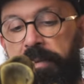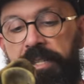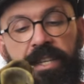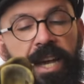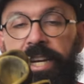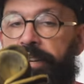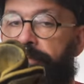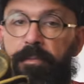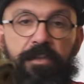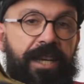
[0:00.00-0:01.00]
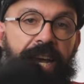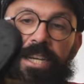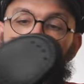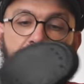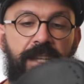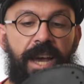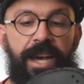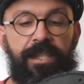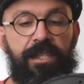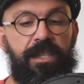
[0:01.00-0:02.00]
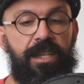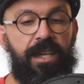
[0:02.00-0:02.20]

been skating from skate to skate.